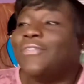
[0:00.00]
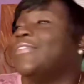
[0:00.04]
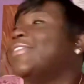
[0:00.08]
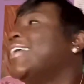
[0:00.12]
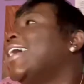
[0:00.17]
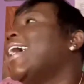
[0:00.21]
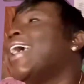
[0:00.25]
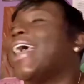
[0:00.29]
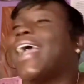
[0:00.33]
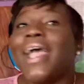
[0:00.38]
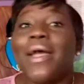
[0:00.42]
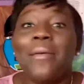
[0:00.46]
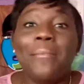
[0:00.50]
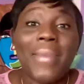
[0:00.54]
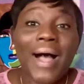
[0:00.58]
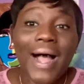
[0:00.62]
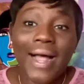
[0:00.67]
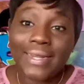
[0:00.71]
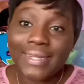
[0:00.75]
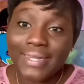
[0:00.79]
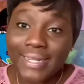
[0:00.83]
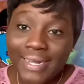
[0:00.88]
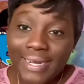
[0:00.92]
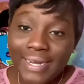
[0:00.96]
And by
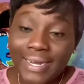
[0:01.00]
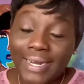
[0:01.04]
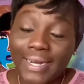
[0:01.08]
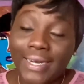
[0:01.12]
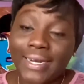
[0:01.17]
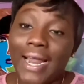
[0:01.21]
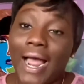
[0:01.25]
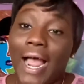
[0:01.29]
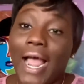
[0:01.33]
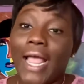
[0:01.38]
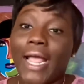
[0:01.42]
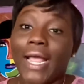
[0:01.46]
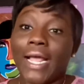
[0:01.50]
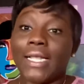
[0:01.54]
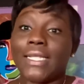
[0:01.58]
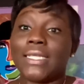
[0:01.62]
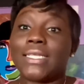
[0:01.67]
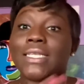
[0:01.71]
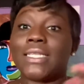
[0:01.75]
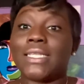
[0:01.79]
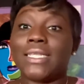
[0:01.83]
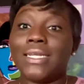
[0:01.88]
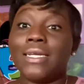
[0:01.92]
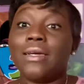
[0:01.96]
then I had
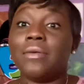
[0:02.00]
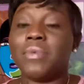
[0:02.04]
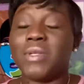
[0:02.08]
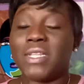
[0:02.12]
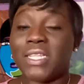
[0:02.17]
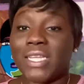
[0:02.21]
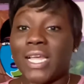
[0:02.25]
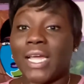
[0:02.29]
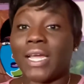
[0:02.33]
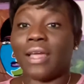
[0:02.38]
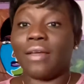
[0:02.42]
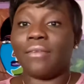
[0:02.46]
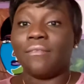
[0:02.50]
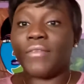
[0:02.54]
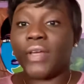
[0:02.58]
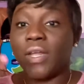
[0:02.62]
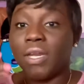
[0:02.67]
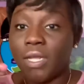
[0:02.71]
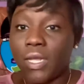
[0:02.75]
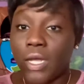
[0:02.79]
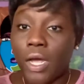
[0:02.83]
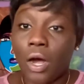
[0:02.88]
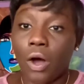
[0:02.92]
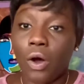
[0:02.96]
still been taking
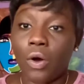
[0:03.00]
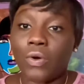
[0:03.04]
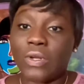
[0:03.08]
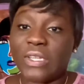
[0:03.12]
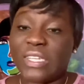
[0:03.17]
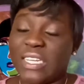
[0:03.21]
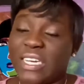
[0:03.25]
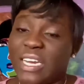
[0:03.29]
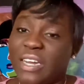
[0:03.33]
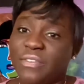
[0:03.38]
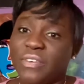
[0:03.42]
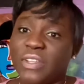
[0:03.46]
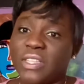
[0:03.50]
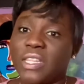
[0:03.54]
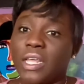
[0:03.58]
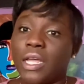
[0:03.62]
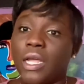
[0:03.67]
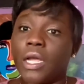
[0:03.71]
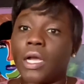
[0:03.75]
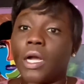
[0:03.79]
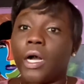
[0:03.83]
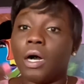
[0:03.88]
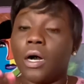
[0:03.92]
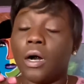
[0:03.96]
videos and everything
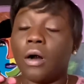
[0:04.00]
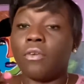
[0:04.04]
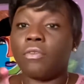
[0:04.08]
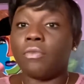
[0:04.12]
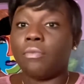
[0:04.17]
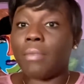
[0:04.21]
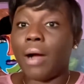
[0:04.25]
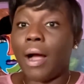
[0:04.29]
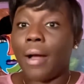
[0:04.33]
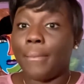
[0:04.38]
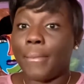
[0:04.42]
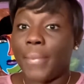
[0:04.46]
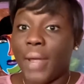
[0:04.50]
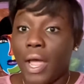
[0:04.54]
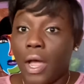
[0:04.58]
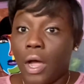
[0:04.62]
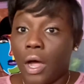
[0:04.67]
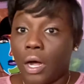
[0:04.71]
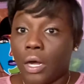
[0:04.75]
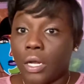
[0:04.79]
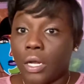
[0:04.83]
of my mouth.